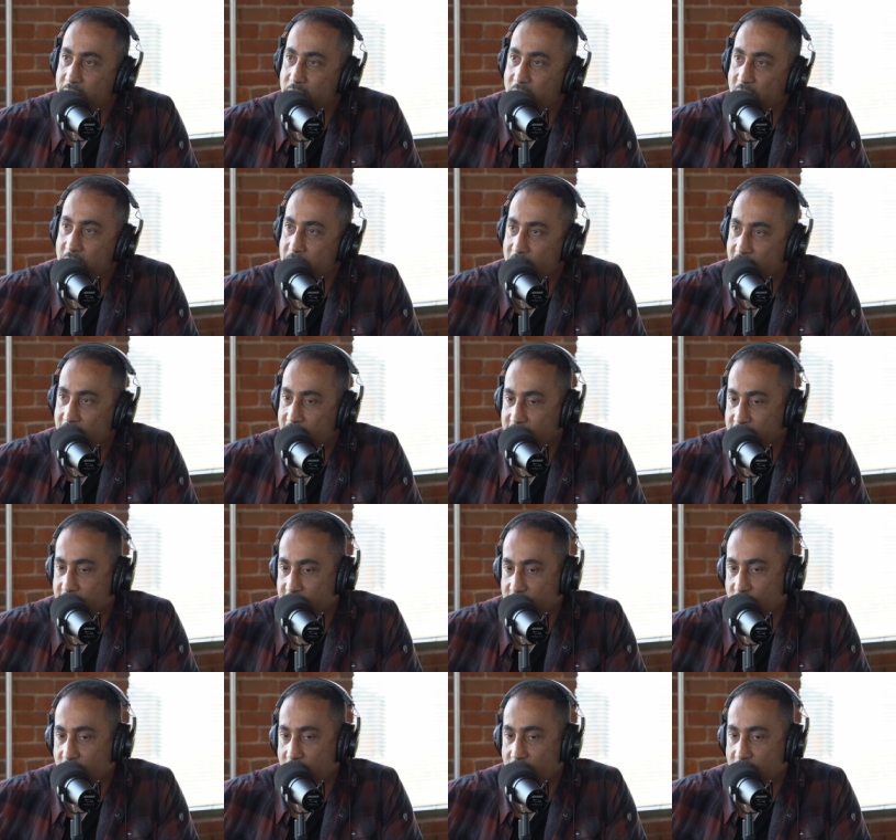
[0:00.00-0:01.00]
in my mind
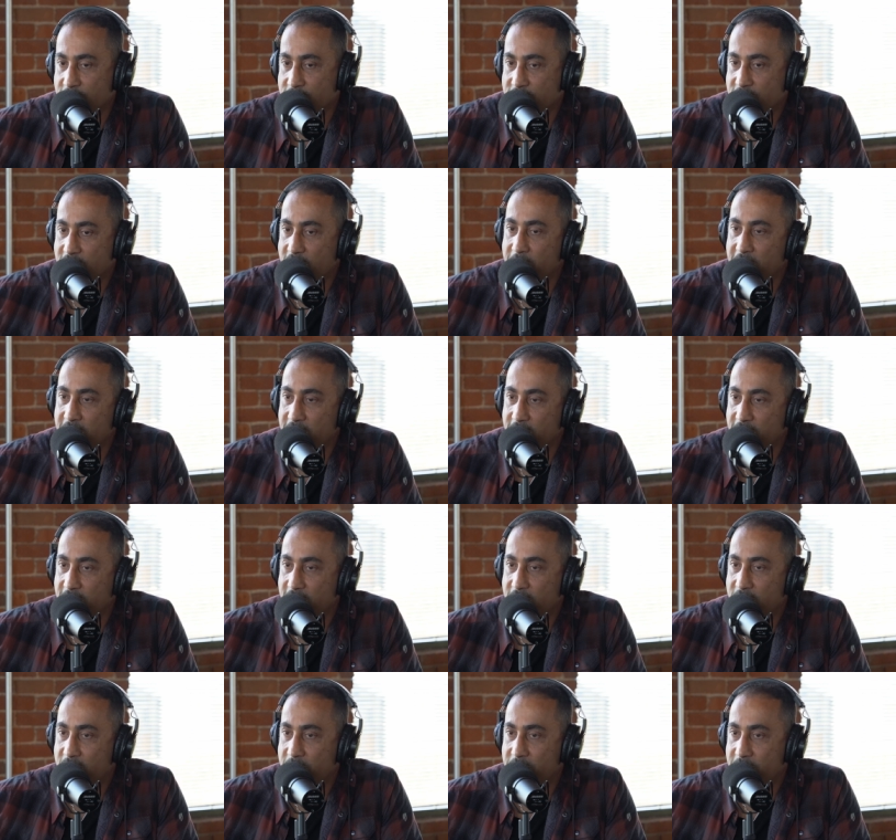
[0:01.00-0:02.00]
as far as coming in
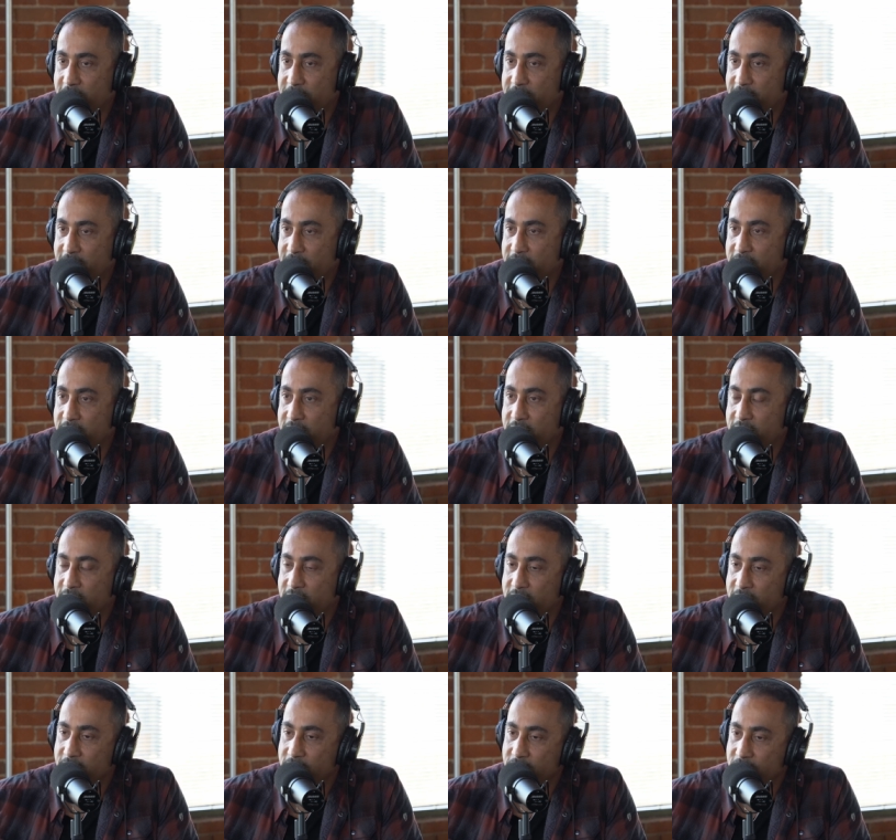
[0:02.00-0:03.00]
here. But then
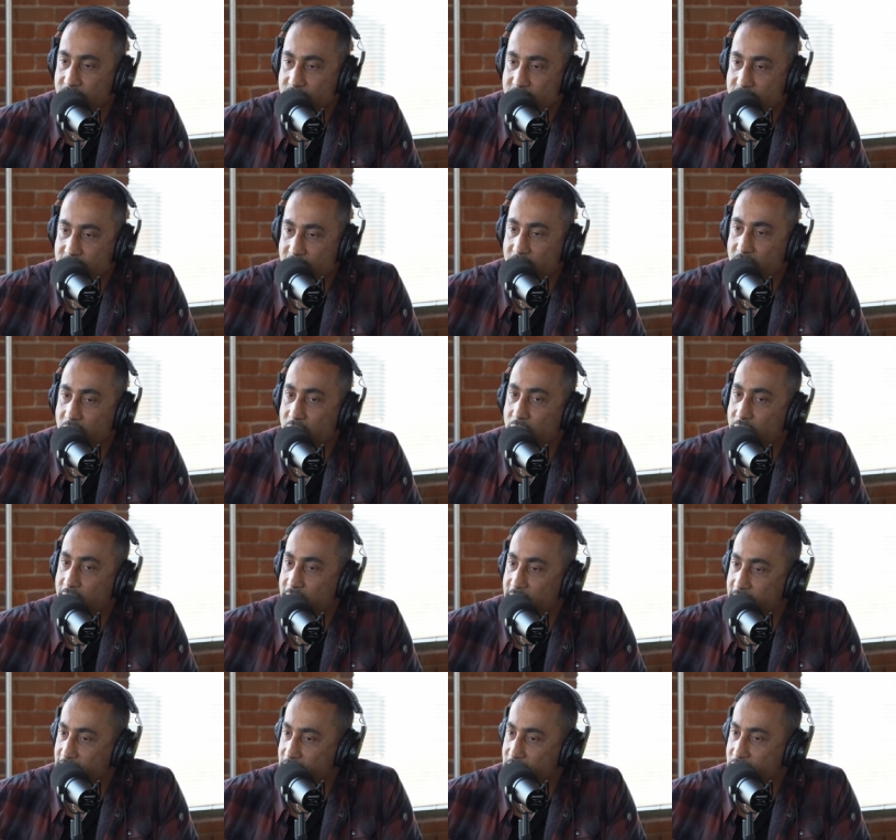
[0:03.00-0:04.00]
you start
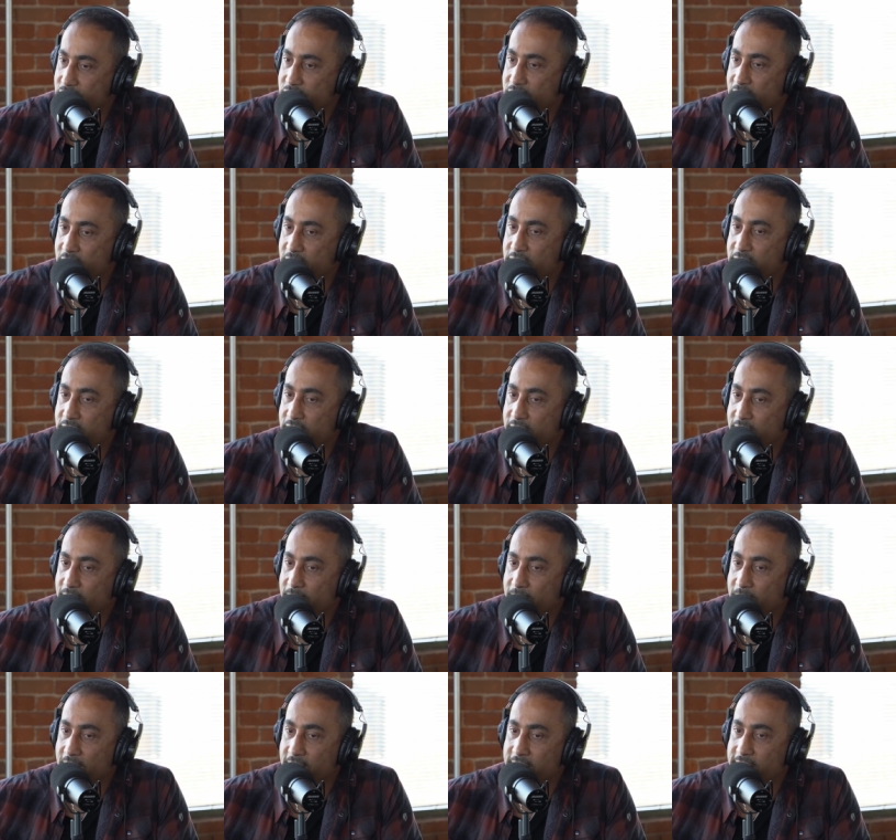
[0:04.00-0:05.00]
learning. You start
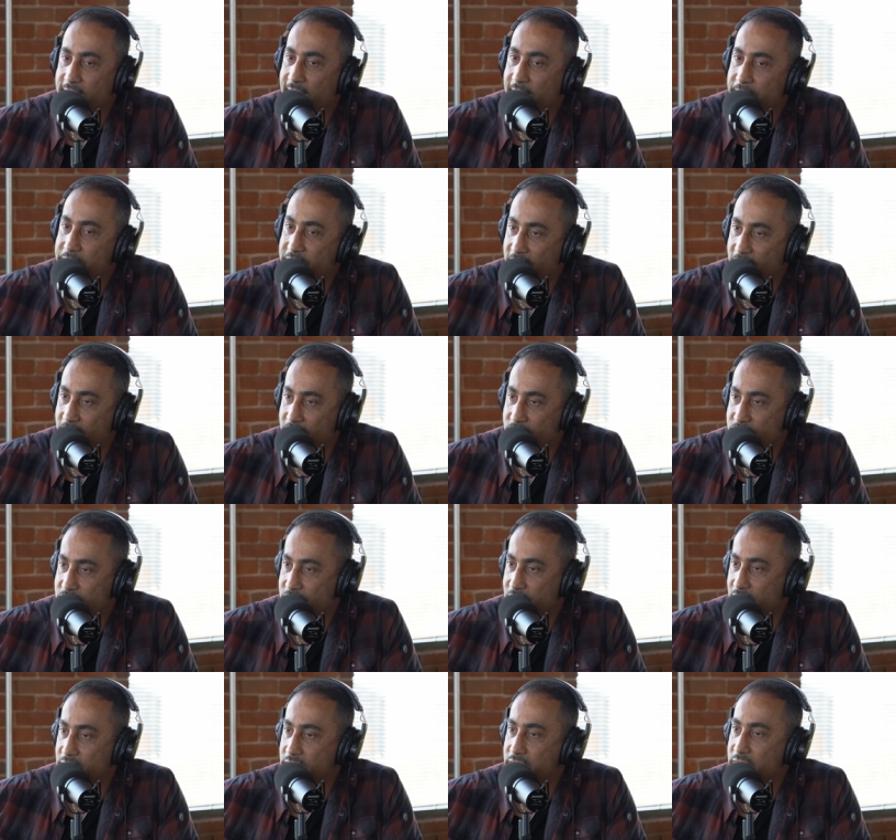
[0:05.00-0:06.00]
adapting. You
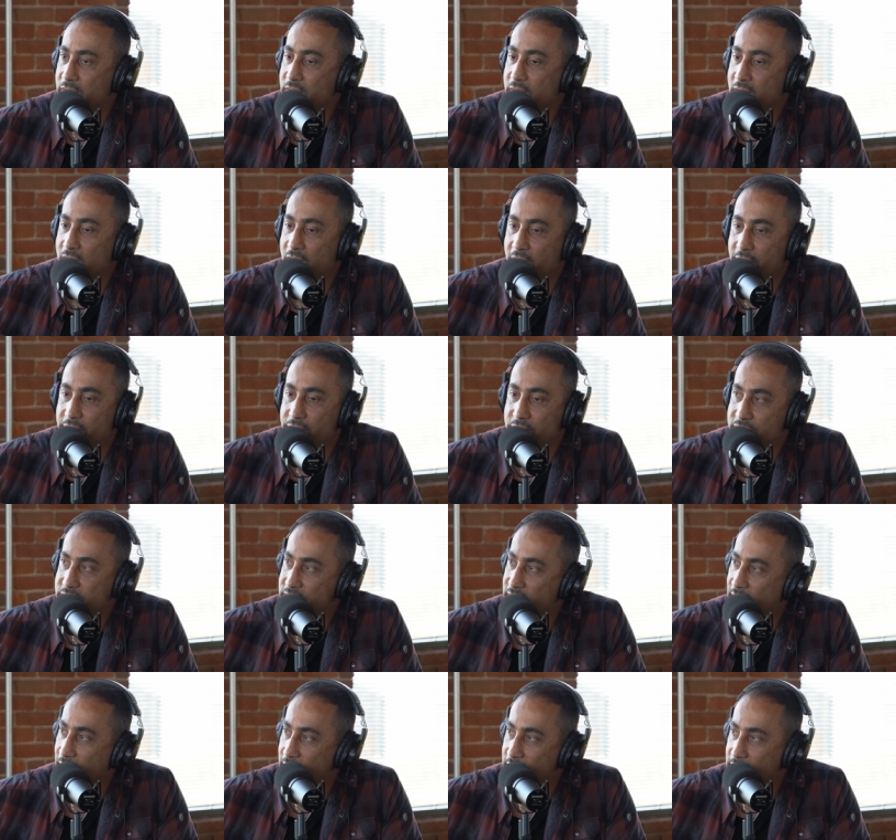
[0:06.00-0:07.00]
start
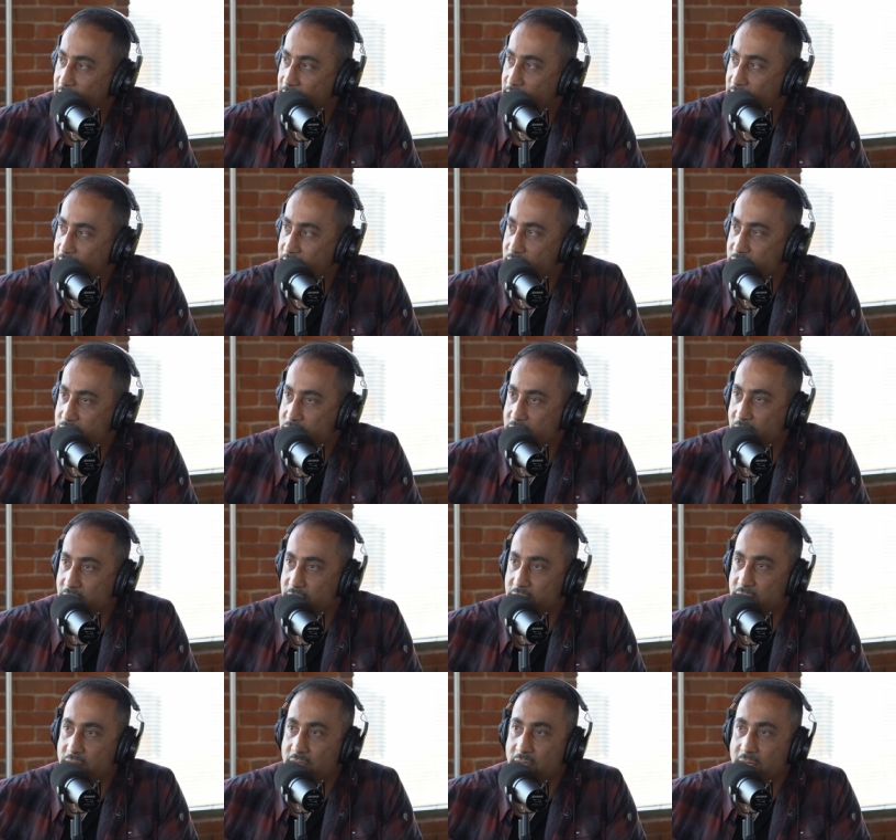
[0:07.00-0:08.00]
understanding. You
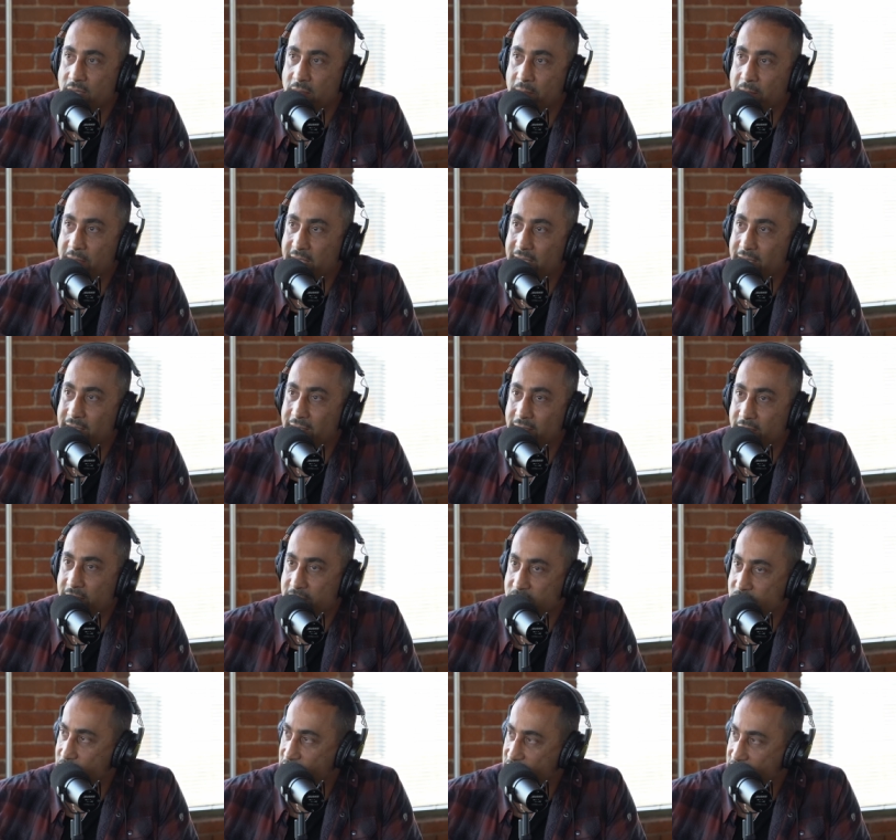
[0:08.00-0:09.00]
start making
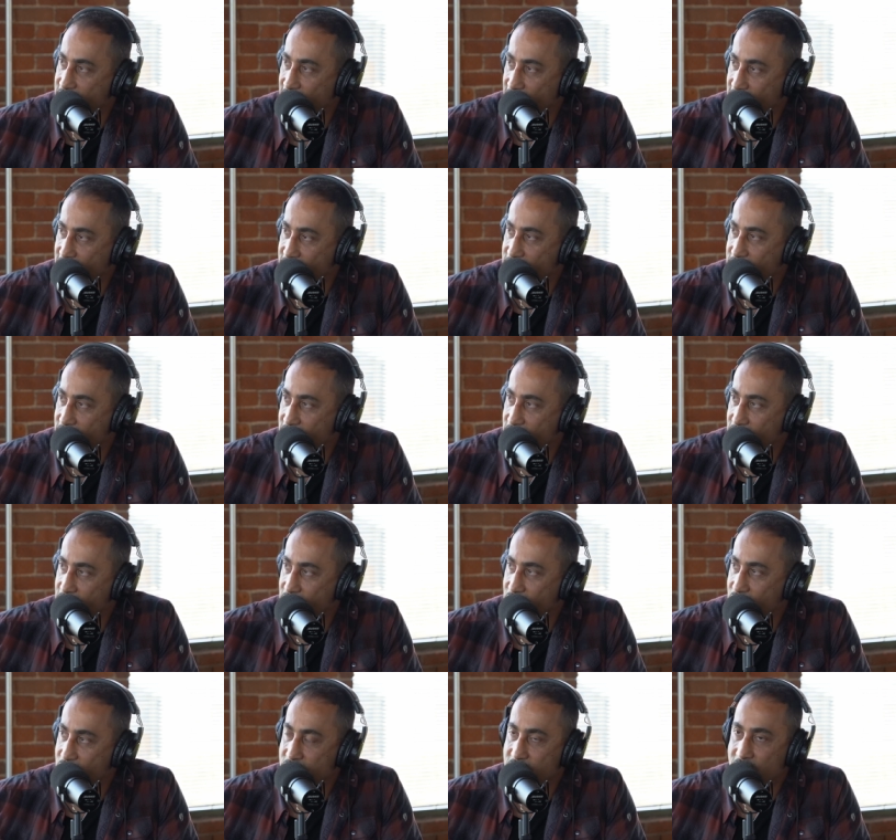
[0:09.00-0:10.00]
less mistakes.
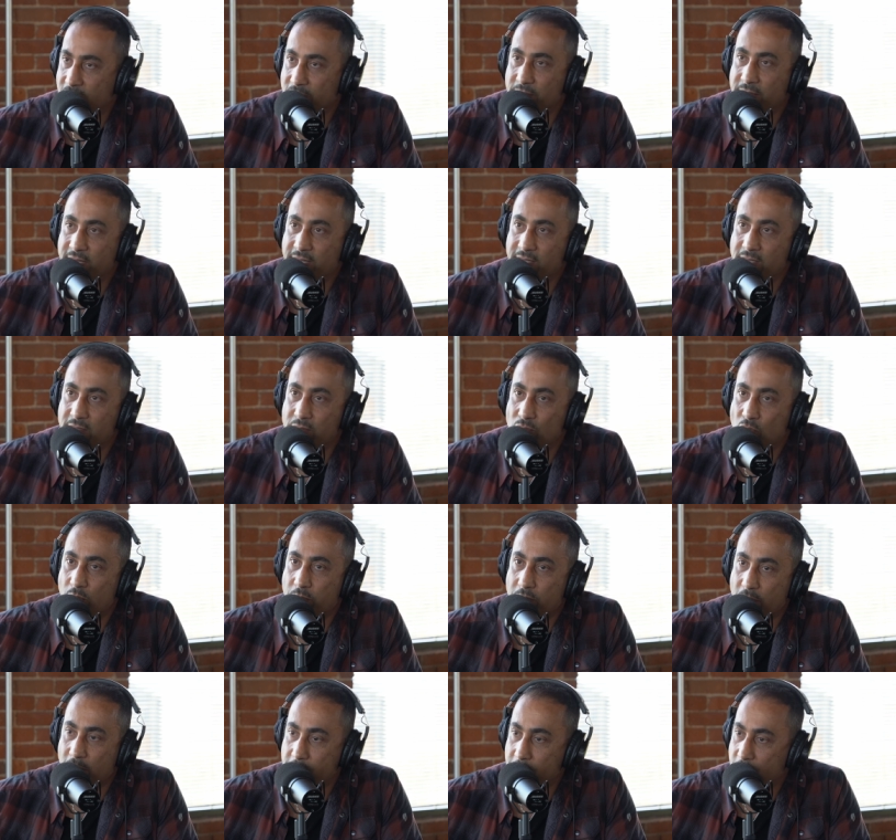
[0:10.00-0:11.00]
You start making more
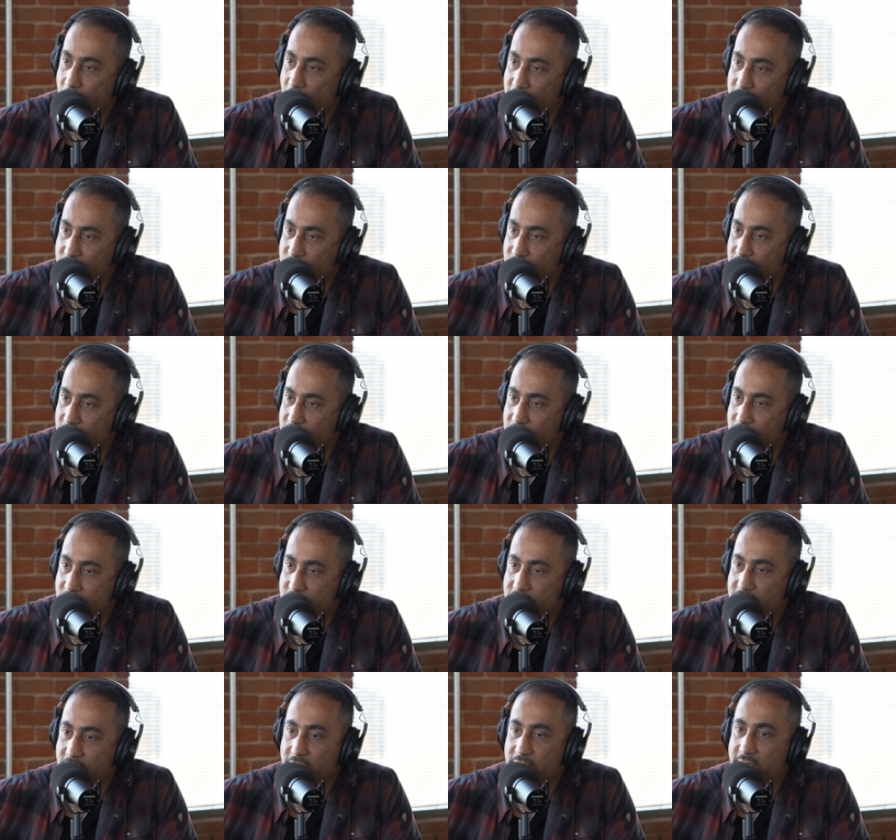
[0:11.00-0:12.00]
preparation. You
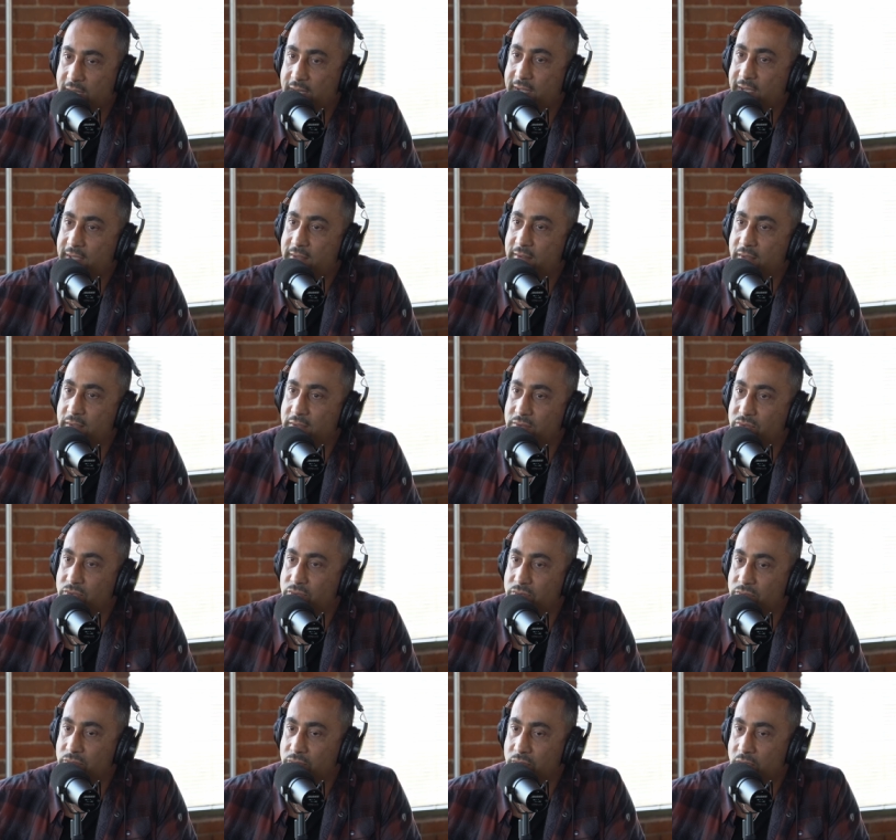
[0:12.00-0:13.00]
start connecting
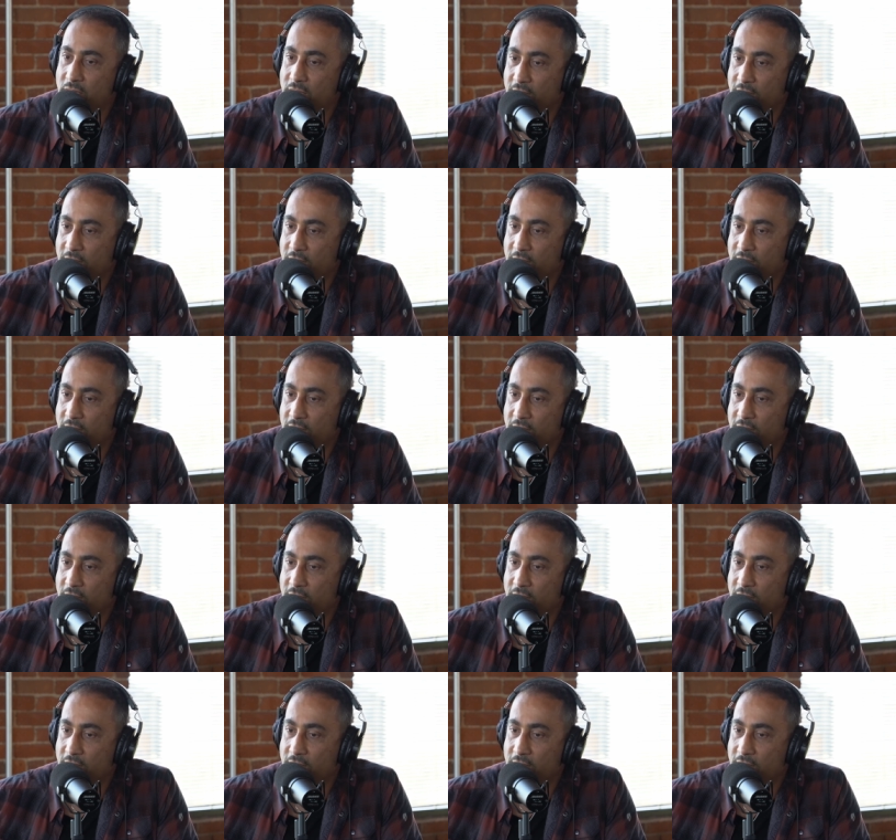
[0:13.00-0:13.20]
to